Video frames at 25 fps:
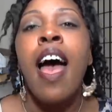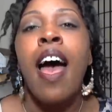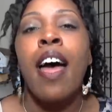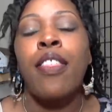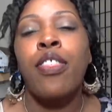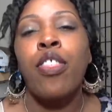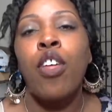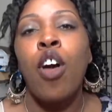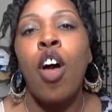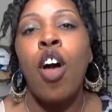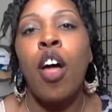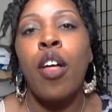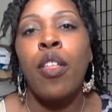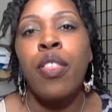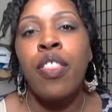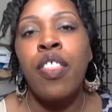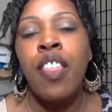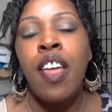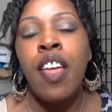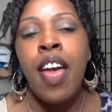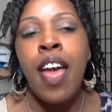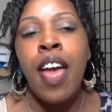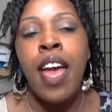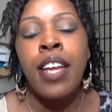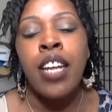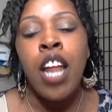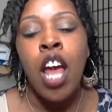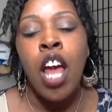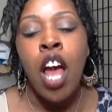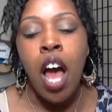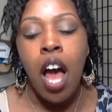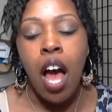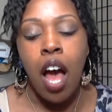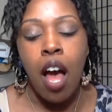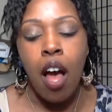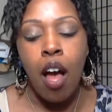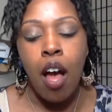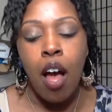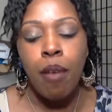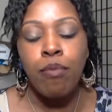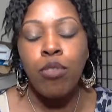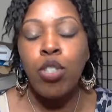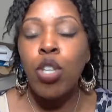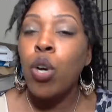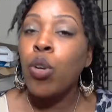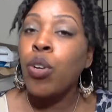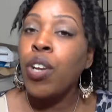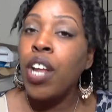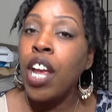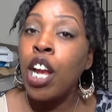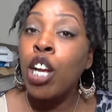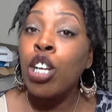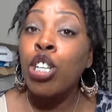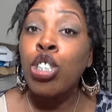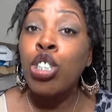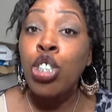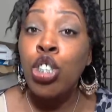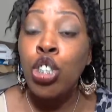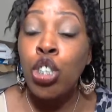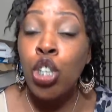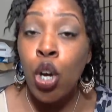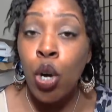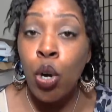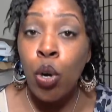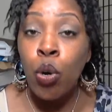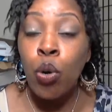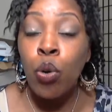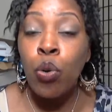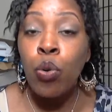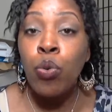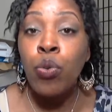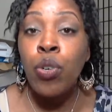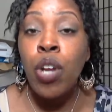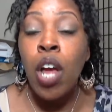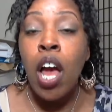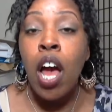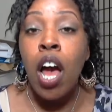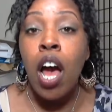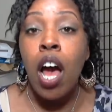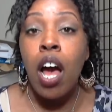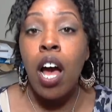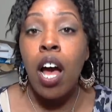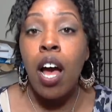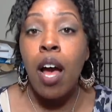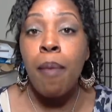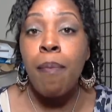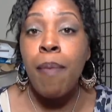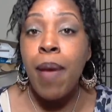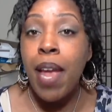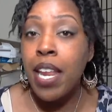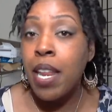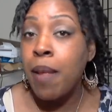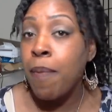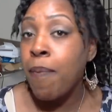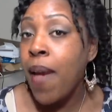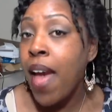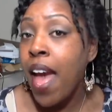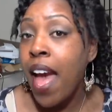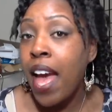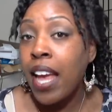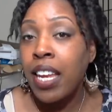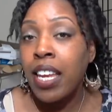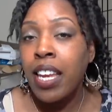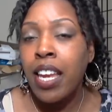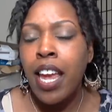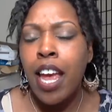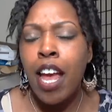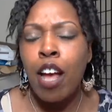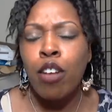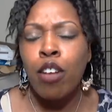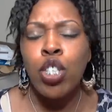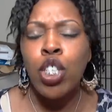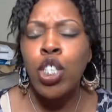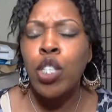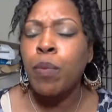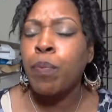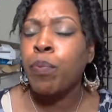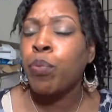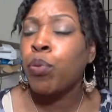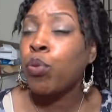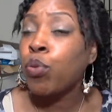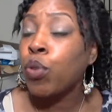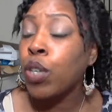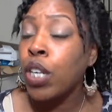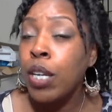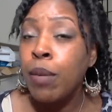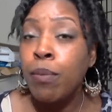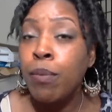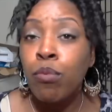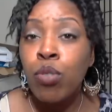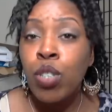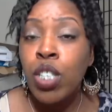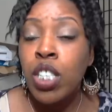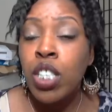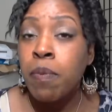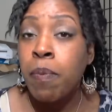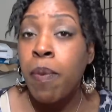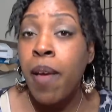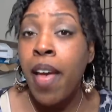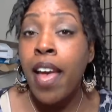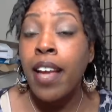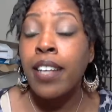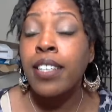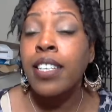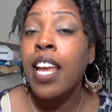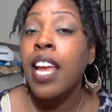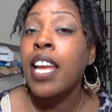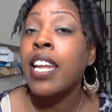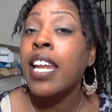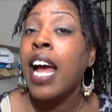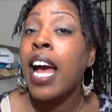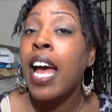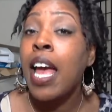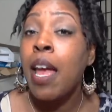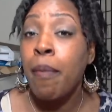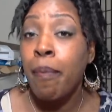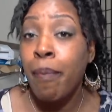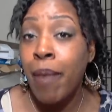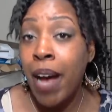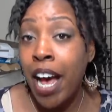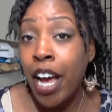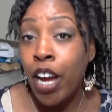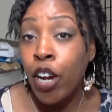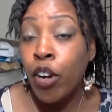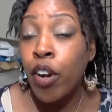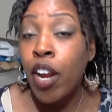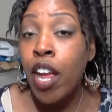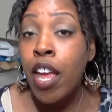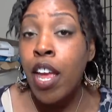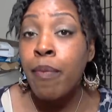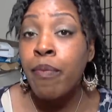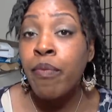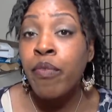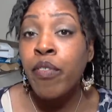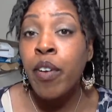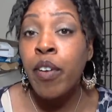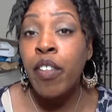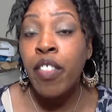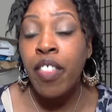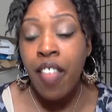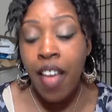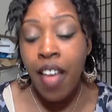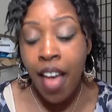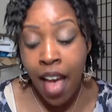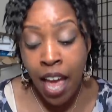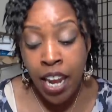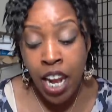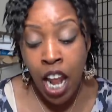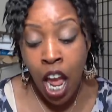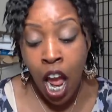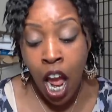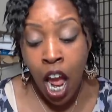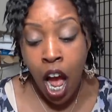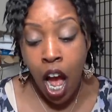I thought that Donaire showed Manny Pacquiao supreme respect, and I admire him for that.